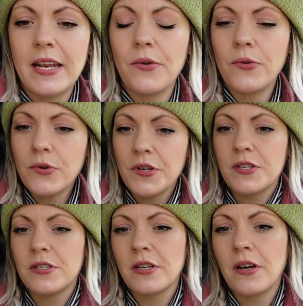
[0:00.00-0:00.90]
then in
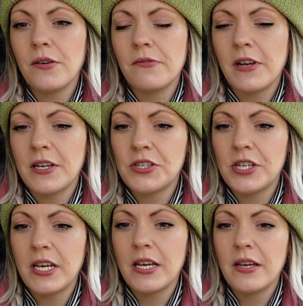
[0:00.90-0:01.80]
August of last
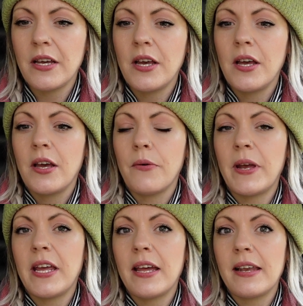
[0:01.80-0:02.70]
year
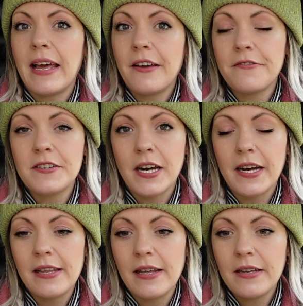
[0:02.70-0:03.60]
we left
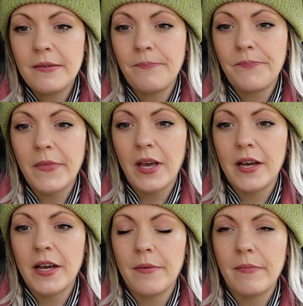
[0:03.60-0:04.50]
Islay,
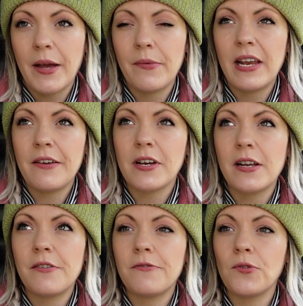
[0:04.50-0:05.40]
and we left
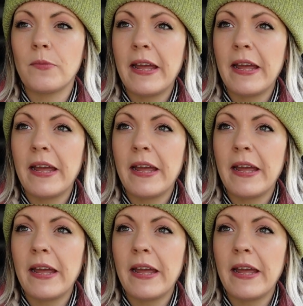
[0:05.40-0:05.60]
Islay for the